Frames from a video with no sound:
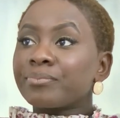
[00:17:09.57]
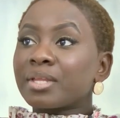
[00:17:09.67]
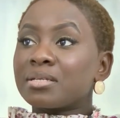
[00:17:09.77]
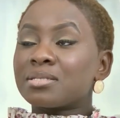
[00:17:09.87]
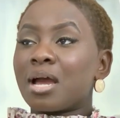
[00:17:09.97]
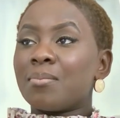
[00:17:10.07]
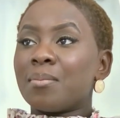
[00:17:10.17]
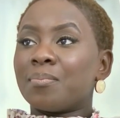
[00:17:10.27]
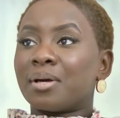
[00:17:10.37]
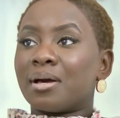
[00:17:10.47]
Okay. So I
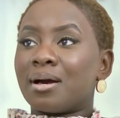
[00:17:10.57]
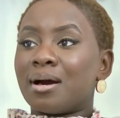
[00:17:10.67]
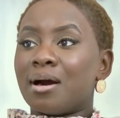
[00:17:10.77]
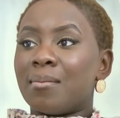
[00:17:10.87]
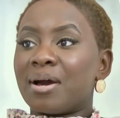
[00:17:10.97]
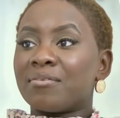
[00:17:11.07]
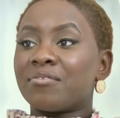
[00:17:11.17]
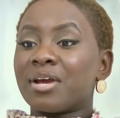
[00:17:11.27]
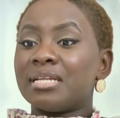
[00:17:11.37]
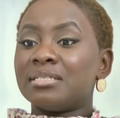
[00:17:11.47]
remember my
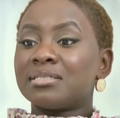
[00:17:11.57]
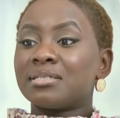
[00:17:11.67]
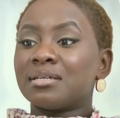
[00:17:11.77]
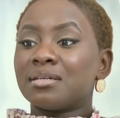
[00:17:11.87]
friend